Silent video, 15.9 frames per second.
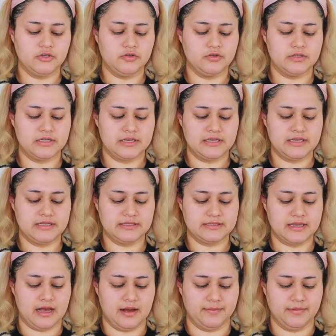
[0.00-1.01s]

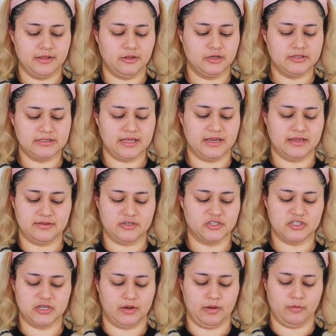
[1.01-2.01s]
uses, it looks like
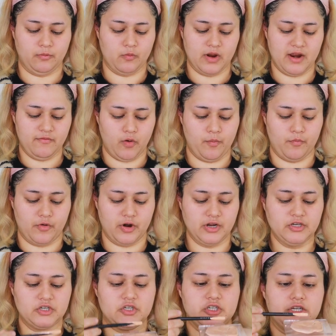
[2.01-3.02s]
just whatever
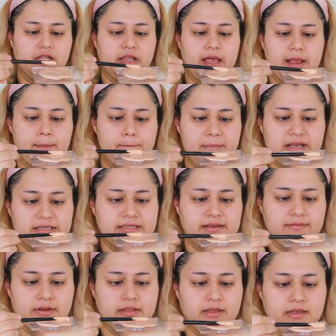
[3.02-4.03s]
brush to like mix
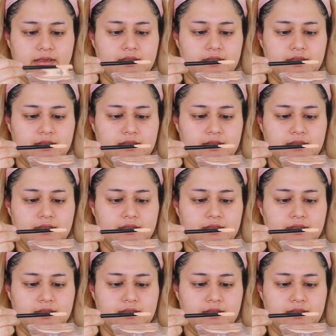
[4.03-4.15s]
everything